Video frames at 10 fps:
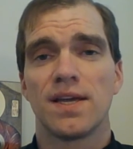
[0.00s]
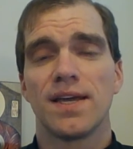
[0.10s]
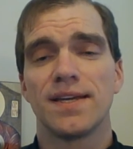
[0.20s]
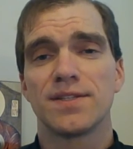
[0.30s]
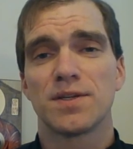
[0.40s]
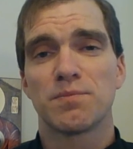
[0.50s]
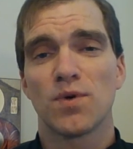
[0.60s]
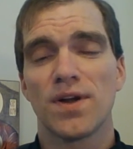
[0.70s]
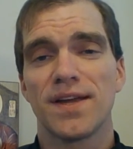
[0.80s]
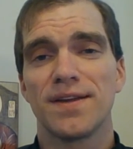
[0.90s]
and
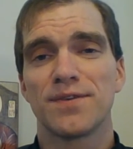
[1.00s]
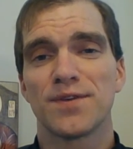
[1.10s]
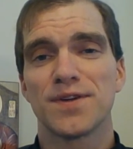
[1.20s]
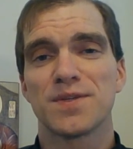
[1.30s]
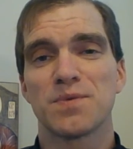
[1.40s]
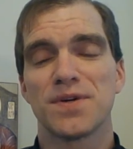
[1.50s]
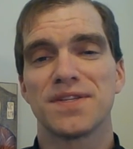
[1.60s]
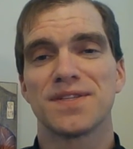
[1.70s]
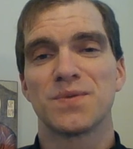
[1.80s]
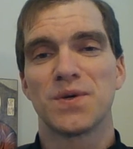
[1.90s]
pray for us
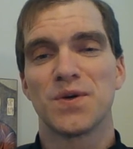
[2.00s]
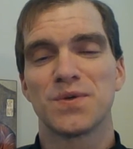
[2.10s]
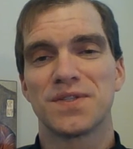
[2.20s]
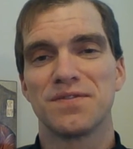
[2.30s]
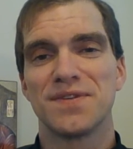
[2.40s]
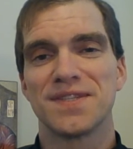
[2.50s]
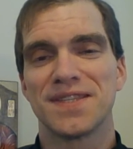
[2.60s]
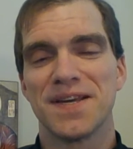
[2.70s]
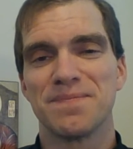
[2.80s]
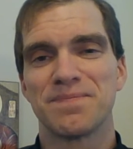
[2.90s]
priests as we go to visit
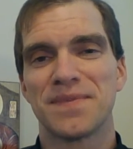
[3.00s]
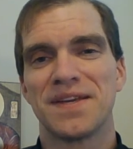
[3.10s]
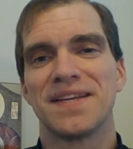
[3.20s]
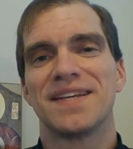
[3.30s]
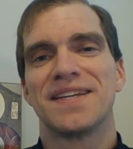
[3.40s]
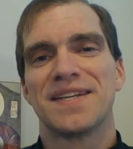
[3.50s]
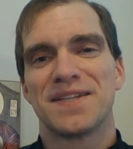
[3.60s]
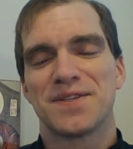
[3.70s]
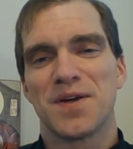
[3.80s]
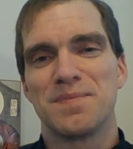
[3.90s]
them.
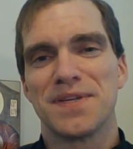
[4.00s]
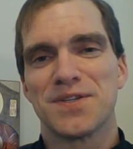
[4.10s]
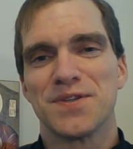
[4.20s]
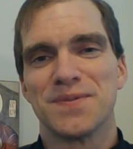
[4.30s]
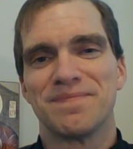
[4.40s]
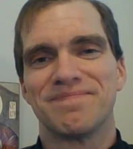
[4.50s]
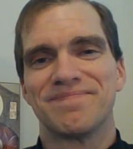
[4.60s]
God bless you.